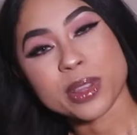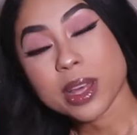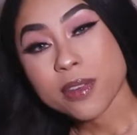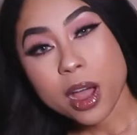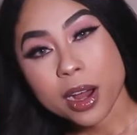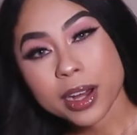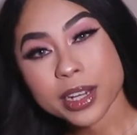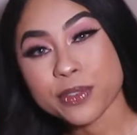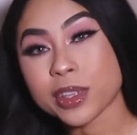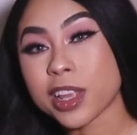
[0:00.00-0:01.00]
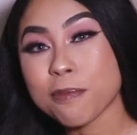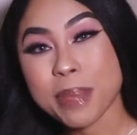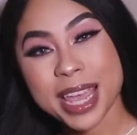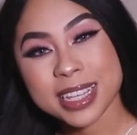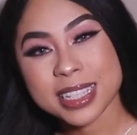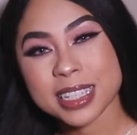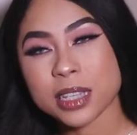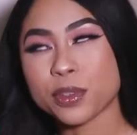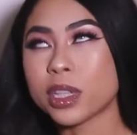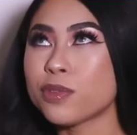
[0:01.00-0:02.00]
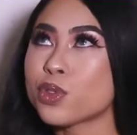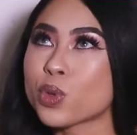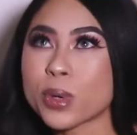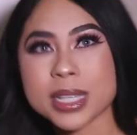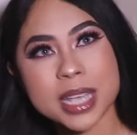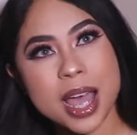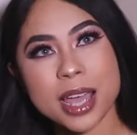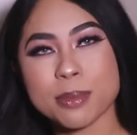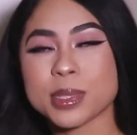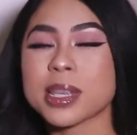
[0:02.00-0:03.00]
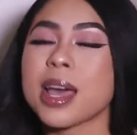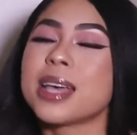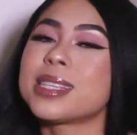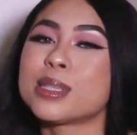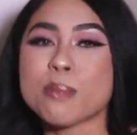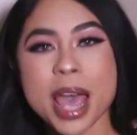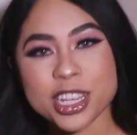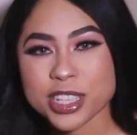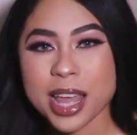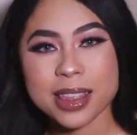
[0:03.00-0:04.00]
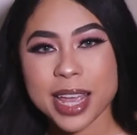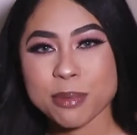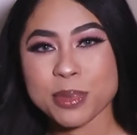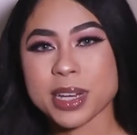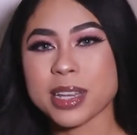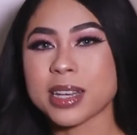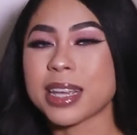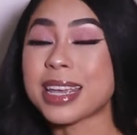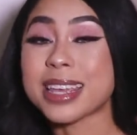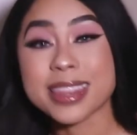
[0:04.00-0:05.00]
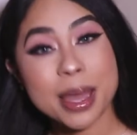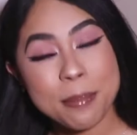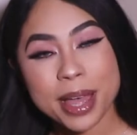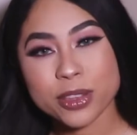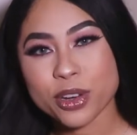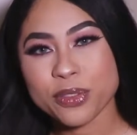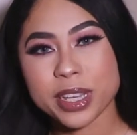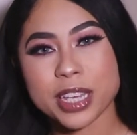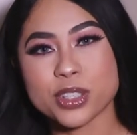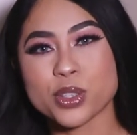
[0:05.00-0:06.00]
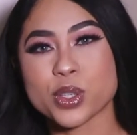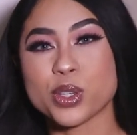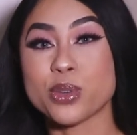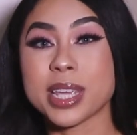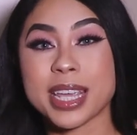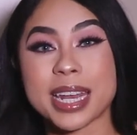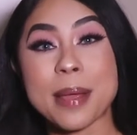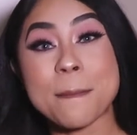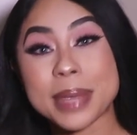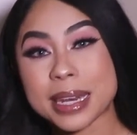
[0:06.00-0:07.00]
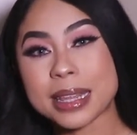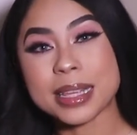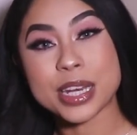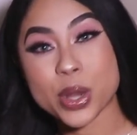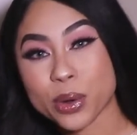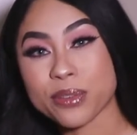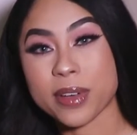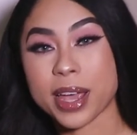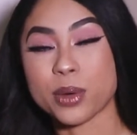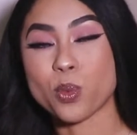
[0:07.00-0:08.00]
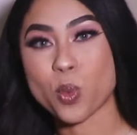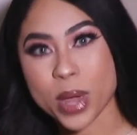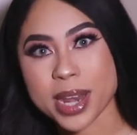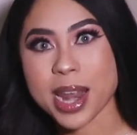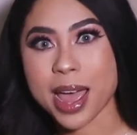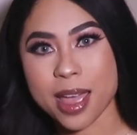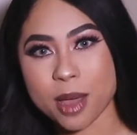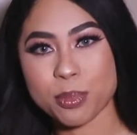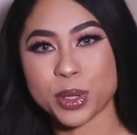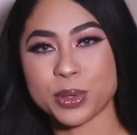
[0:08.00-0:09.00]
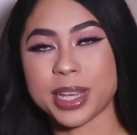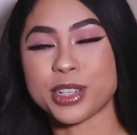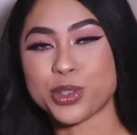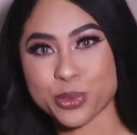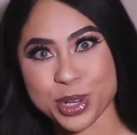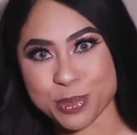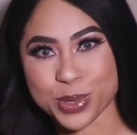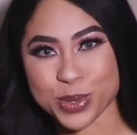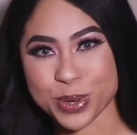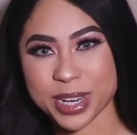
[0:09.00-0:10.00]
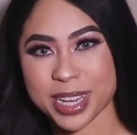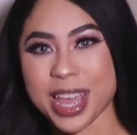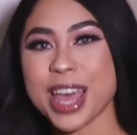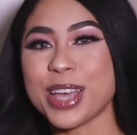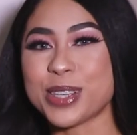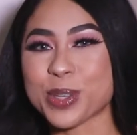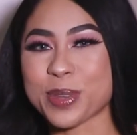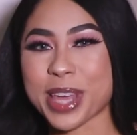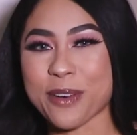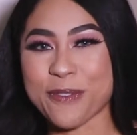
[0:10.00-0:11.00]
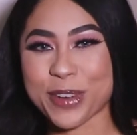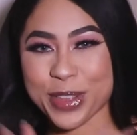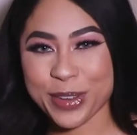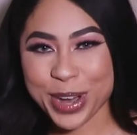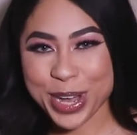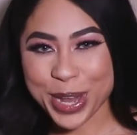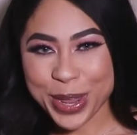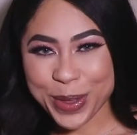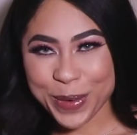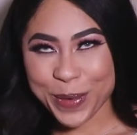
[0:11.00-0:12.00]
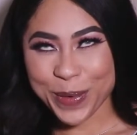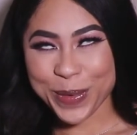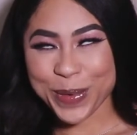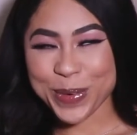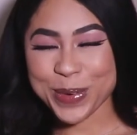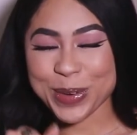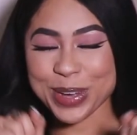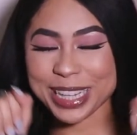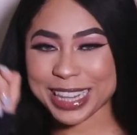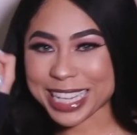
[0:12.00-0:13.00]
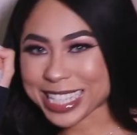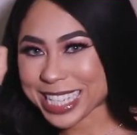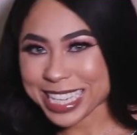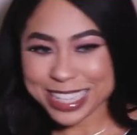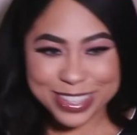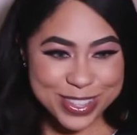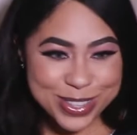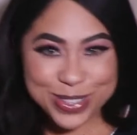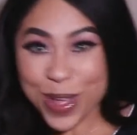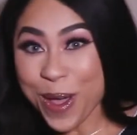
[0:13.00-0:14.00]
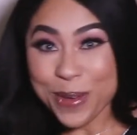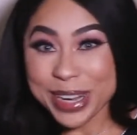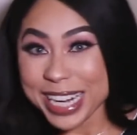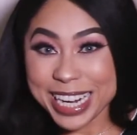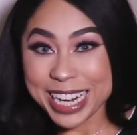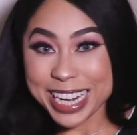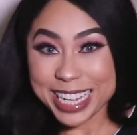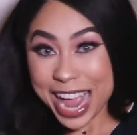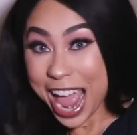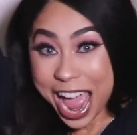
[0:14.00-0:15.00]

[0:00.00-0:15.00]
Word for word: you love art, if you love painting, if you love story times, smash that like button, hit that bell notification so you can get immediately notified when I upload a dream story. So without further ado, let's get into the story.